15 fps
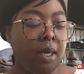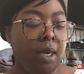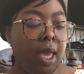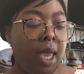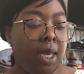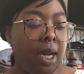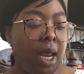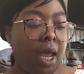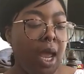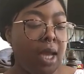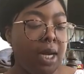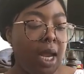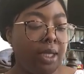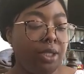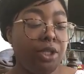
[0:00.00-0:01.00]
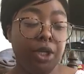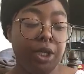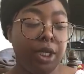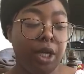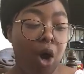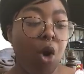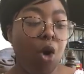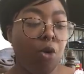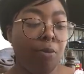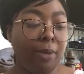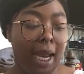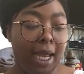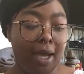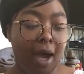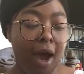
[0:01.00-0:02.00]
and I took it home and
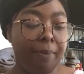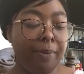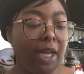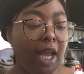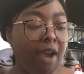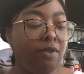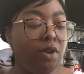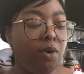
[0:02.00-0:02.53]
I copied every